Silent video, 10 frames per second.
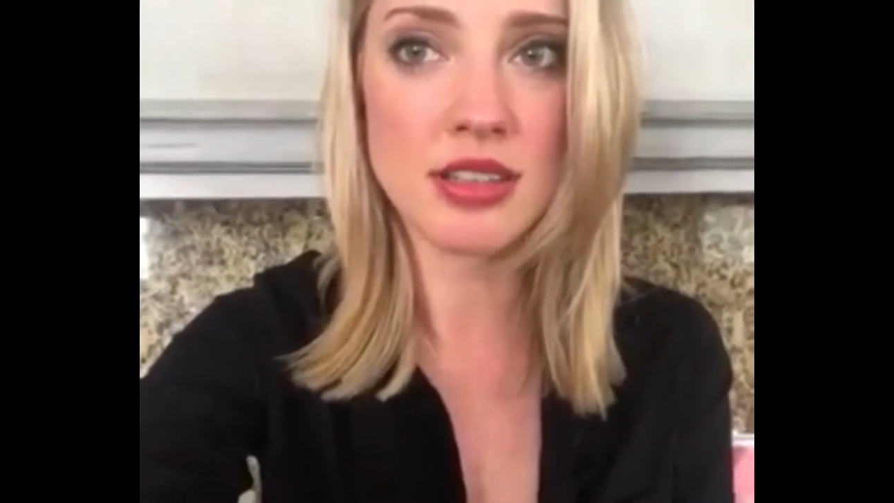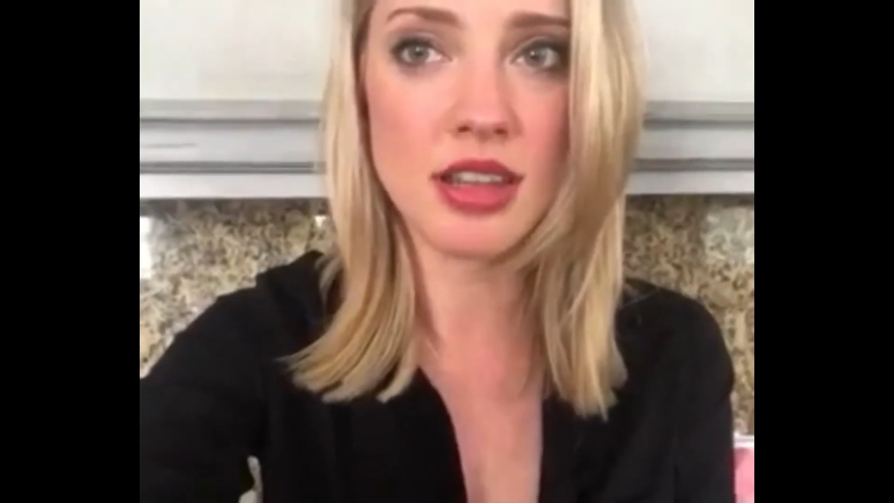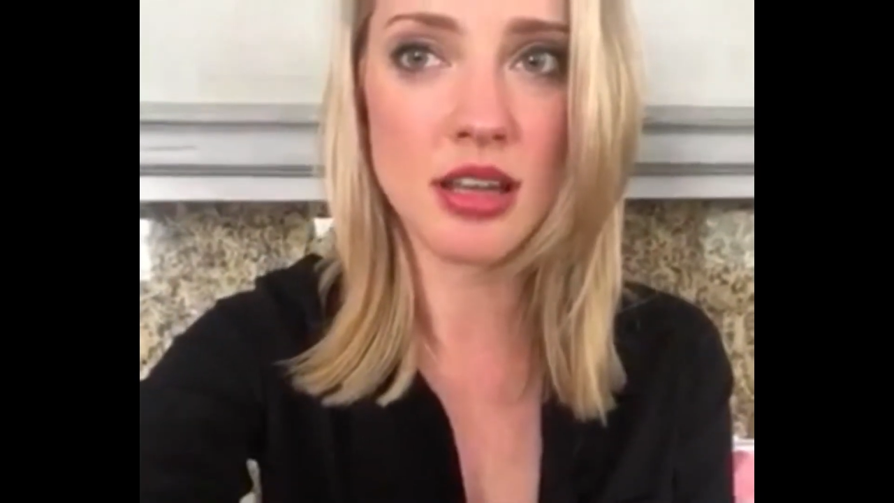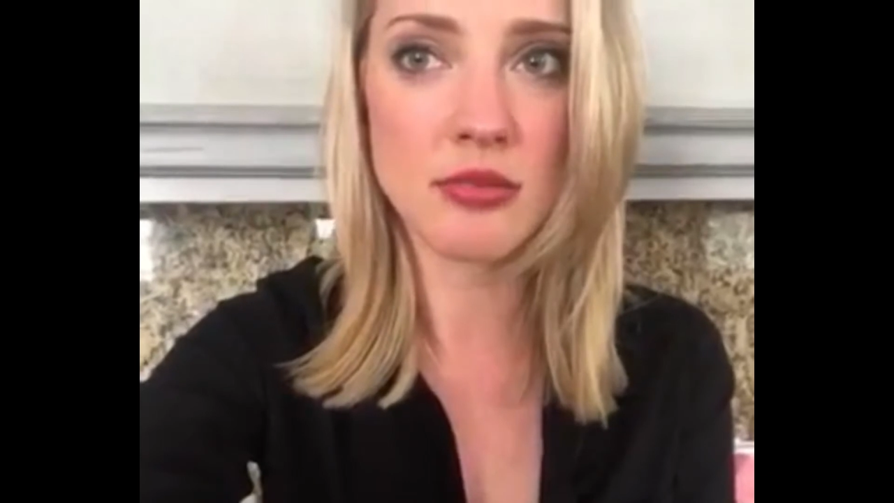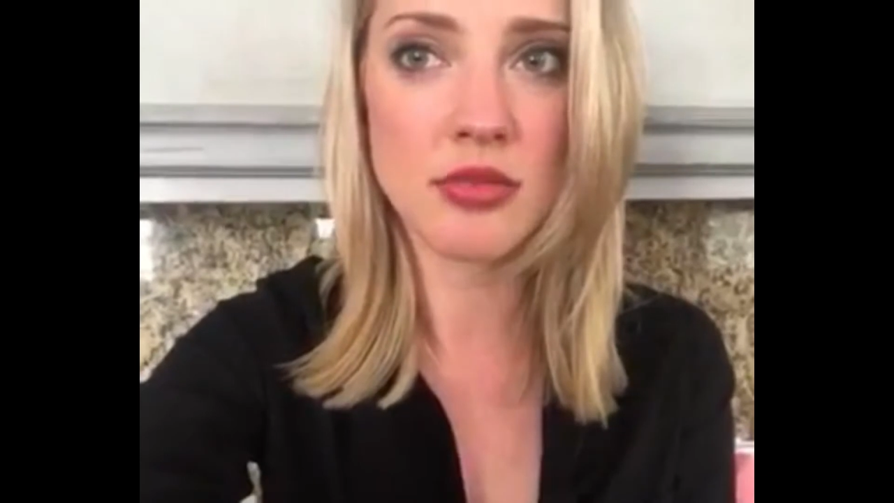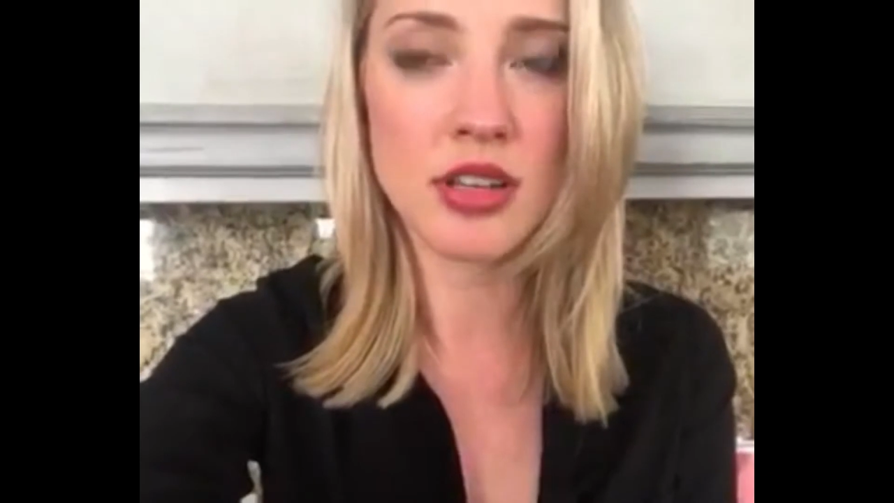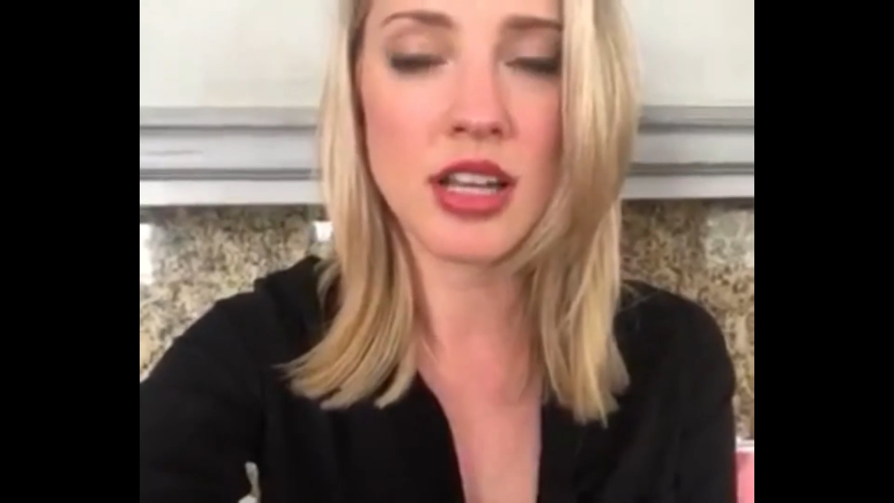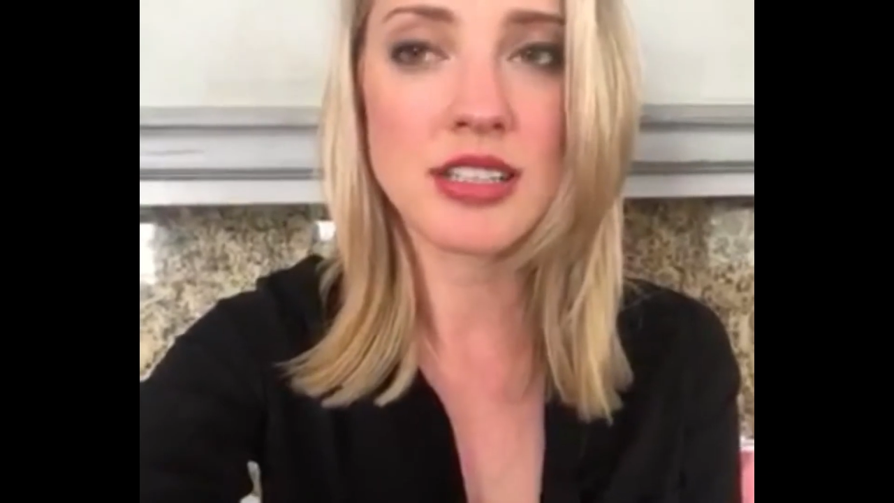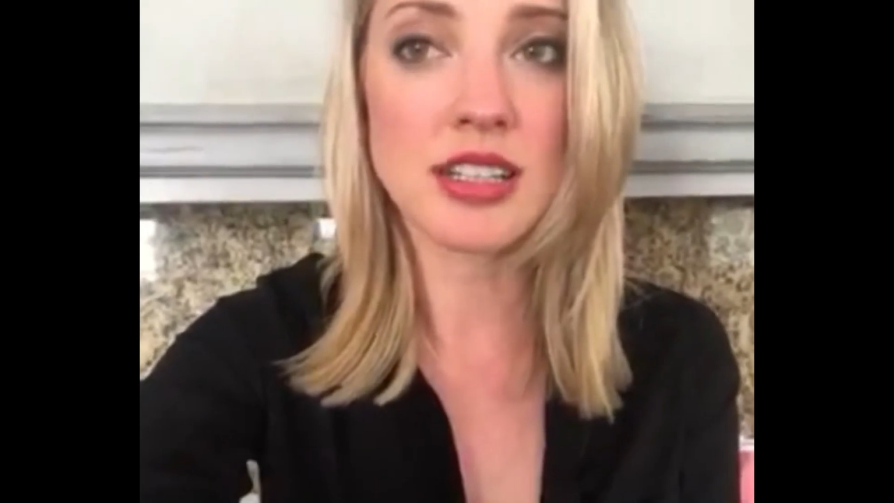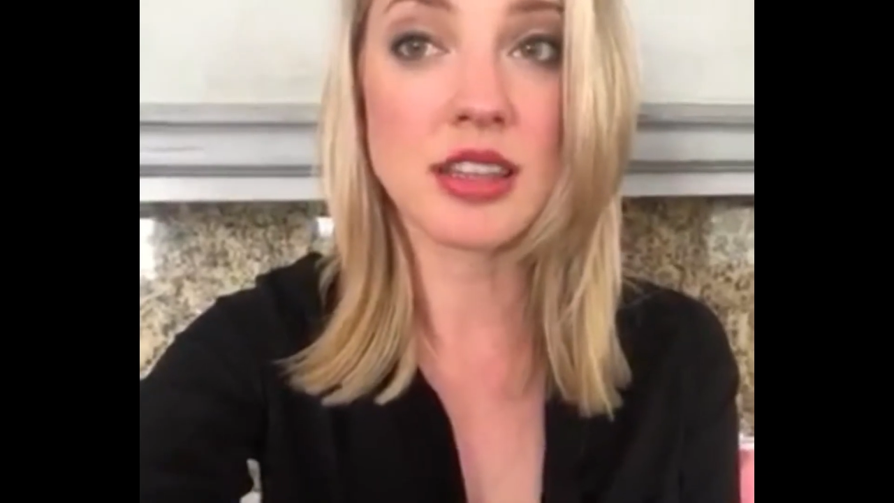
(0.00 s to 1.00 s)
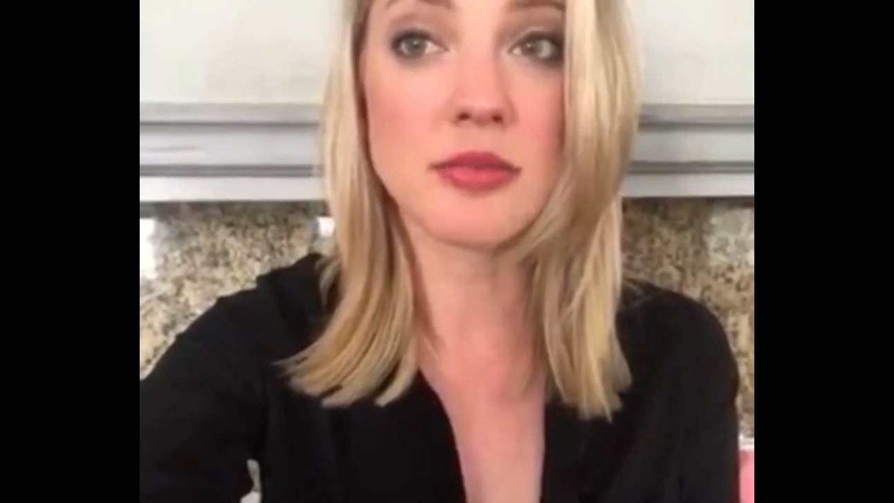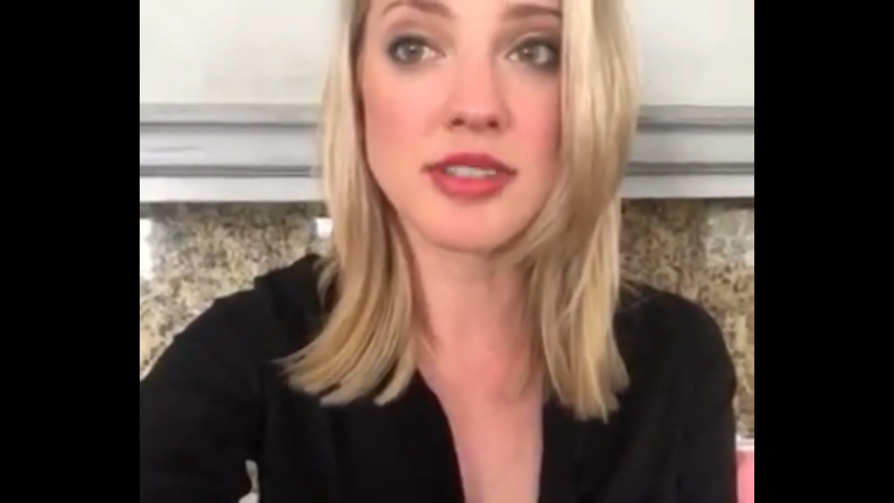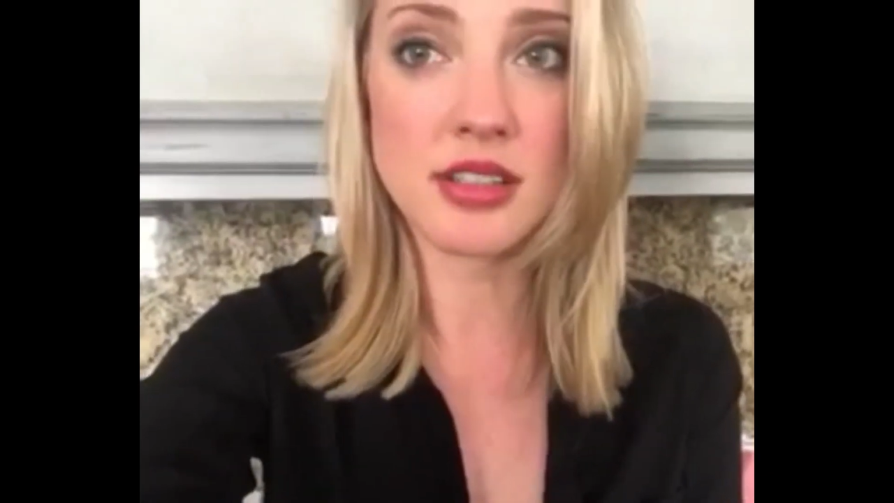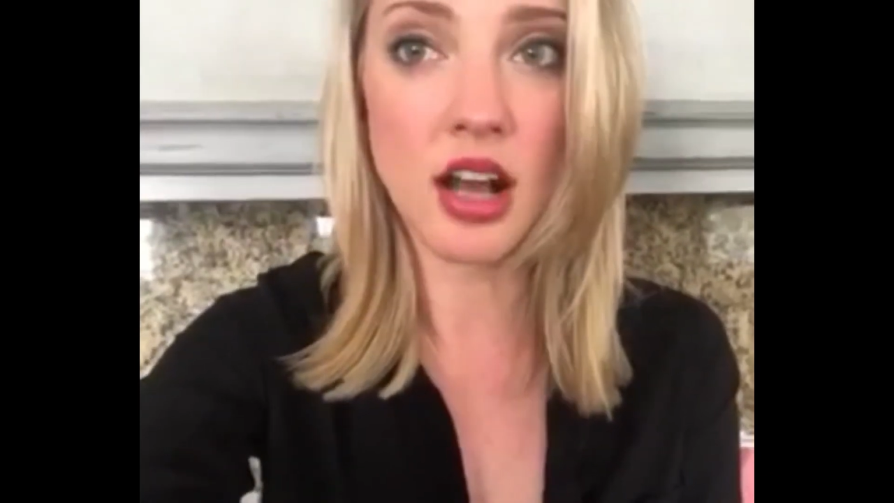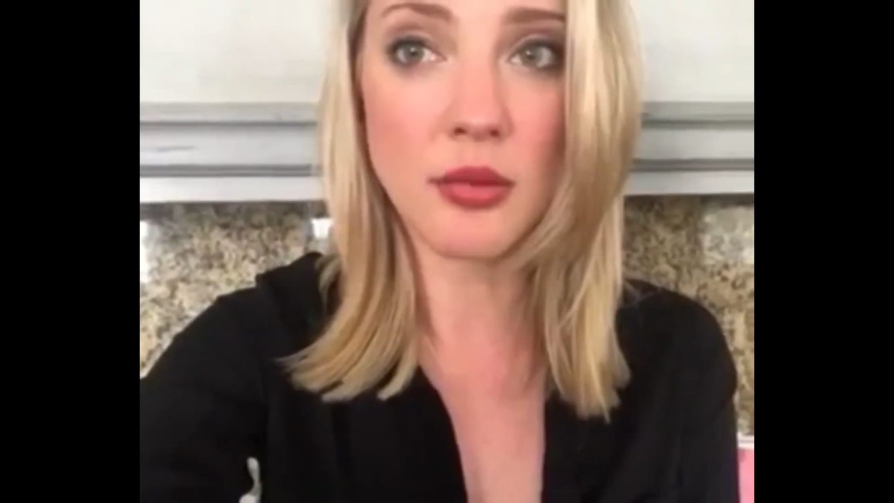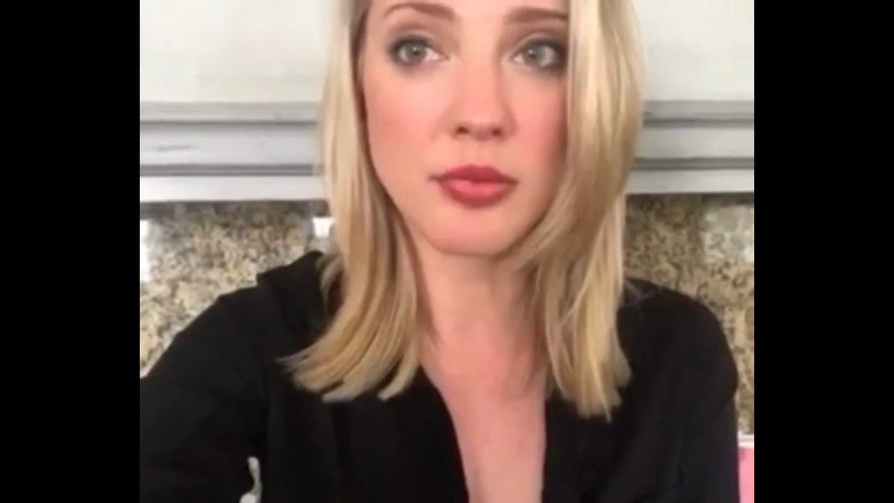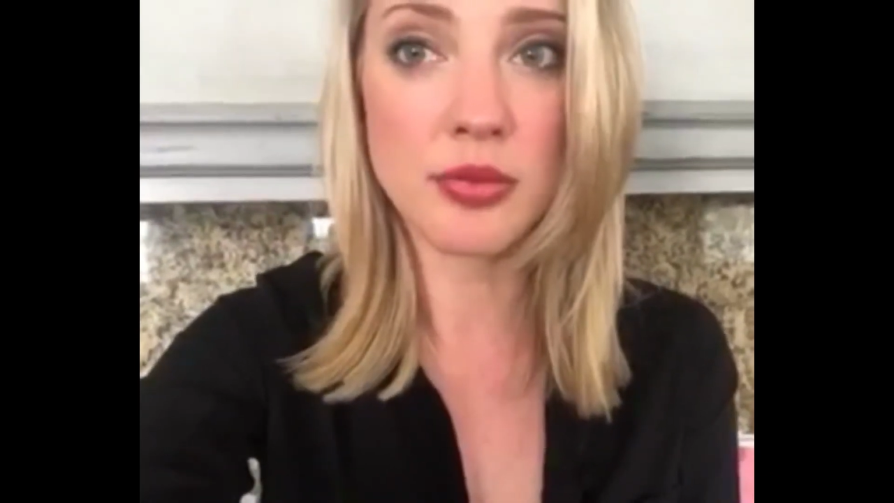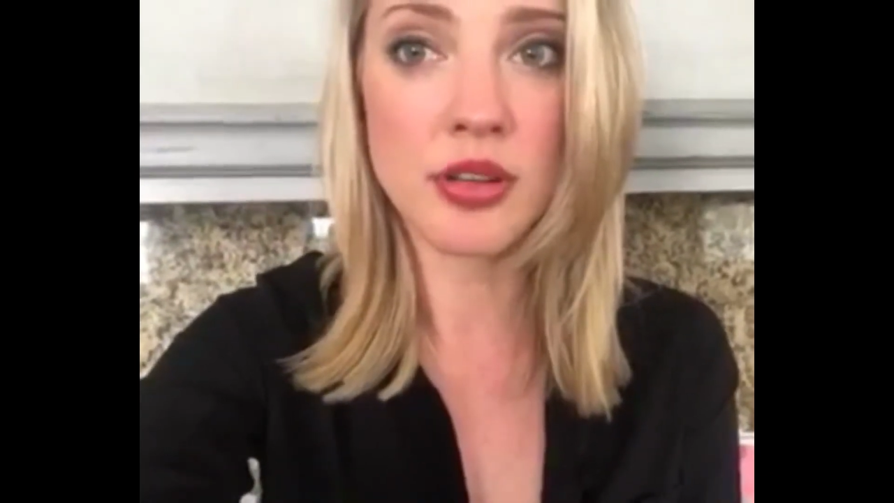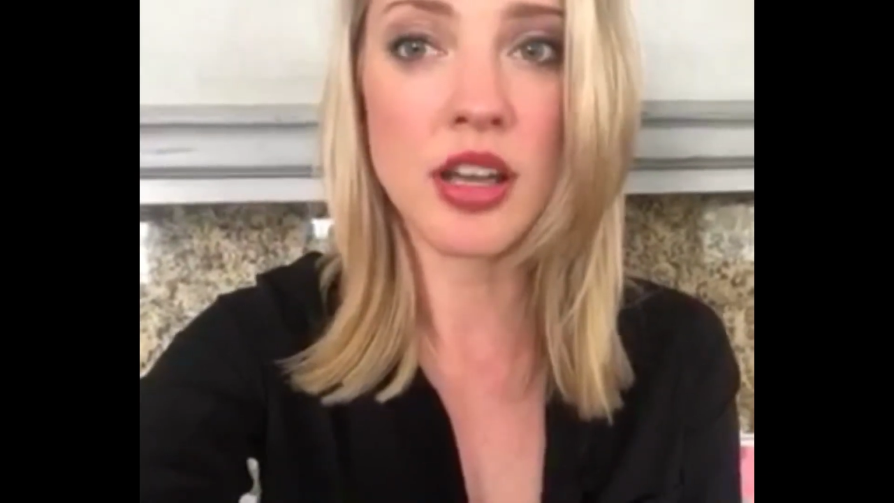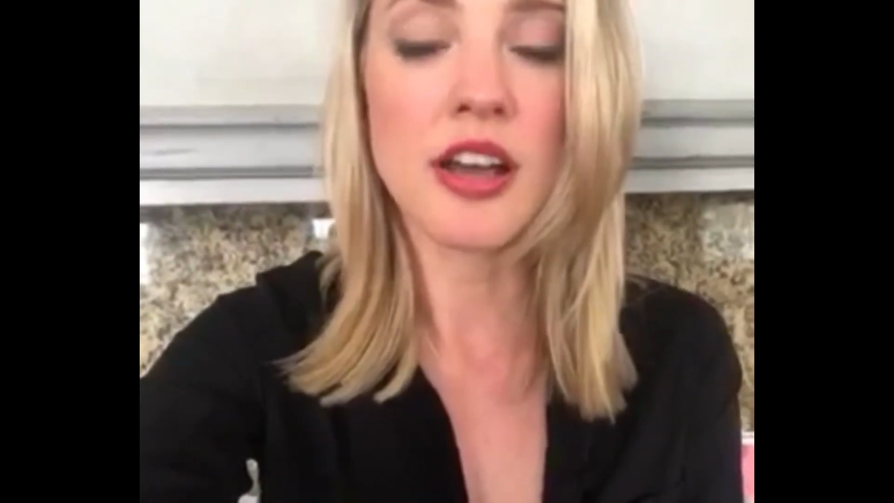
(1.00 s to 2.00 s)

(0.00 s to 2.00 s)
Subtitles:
to them, to get them to stop,